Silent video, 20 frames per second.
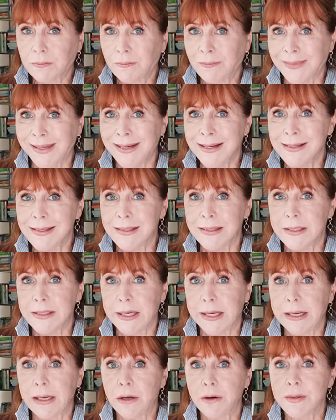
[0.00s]
And as the
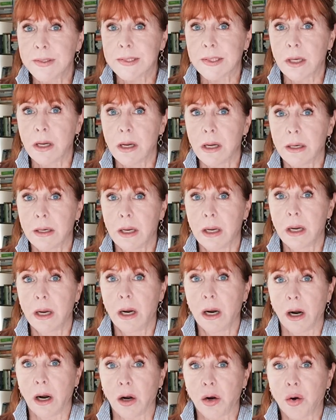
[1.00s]
day goes on,
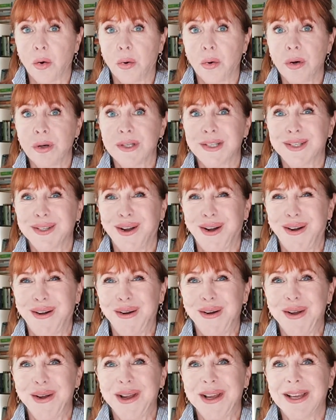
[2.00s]
our cortisol
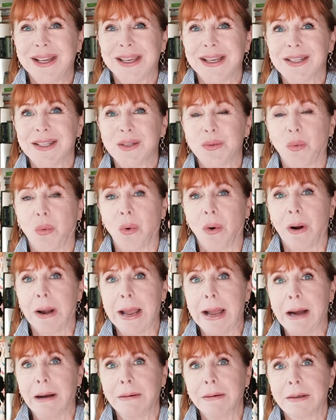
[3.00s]
gets worn
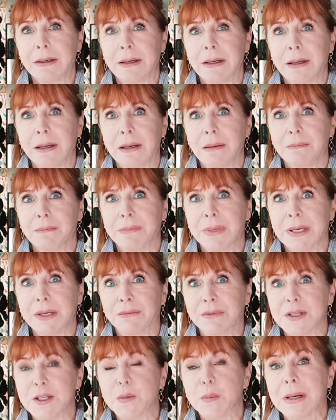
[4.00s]
out, but in
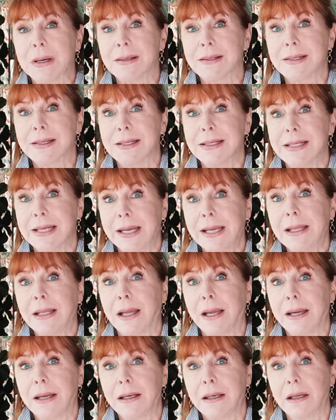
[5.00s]
response to
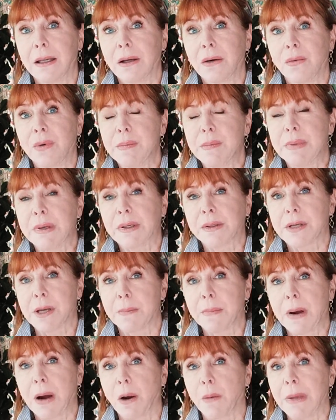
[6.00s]
daylight, we build up
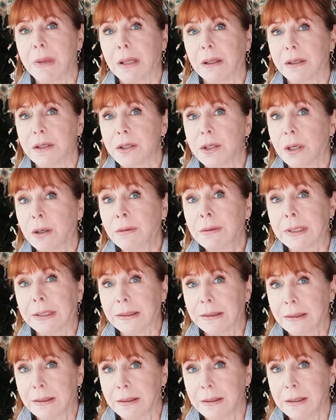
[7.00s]
our melatonin.
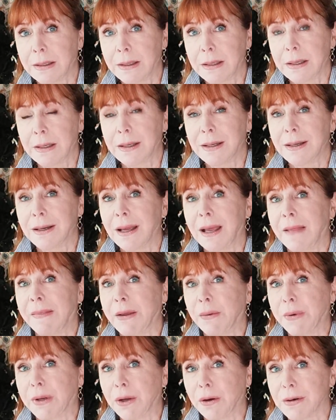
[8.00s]
And
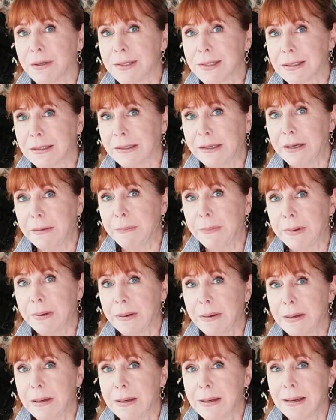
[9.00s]
then we go to sleep,
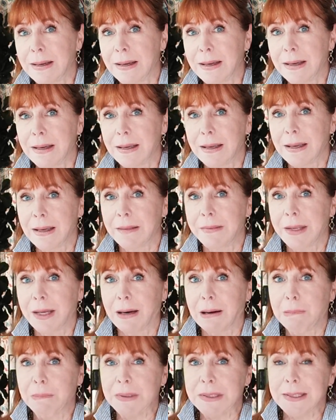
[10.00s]
and the
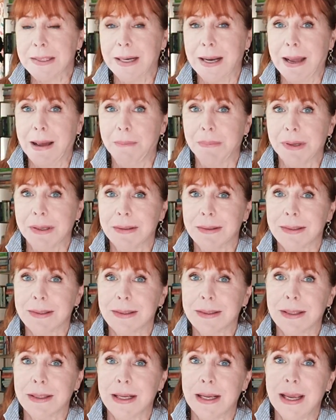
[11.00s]
opposite happens.
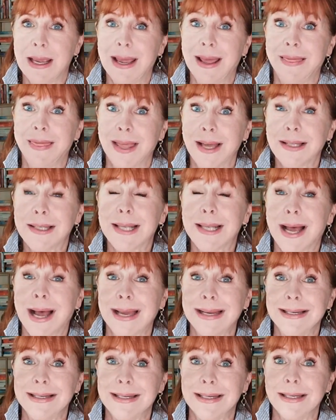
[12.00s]
And that's
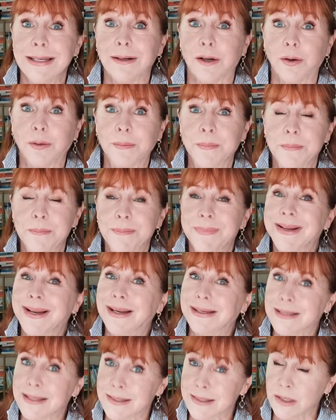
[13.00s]
ideal.
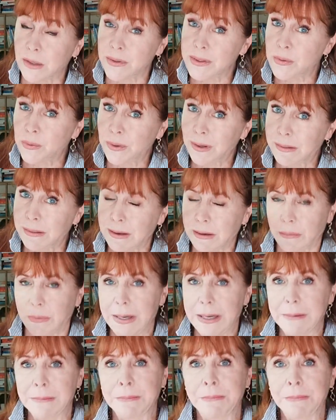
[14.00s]
It doesn't always work that way.